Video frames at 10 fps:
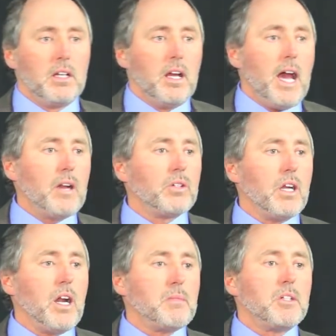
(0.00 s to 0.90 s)
I don't
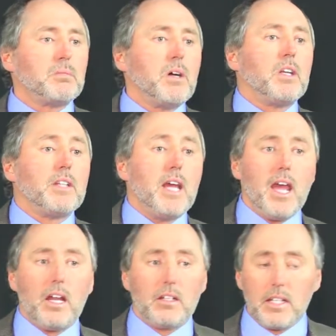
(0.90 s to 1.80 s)
care how much money they
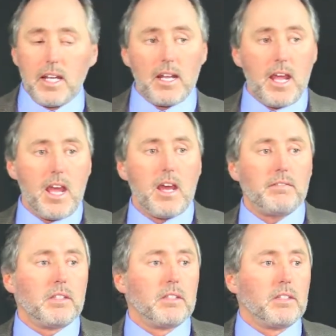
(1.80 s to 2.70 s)
had or they didn't have.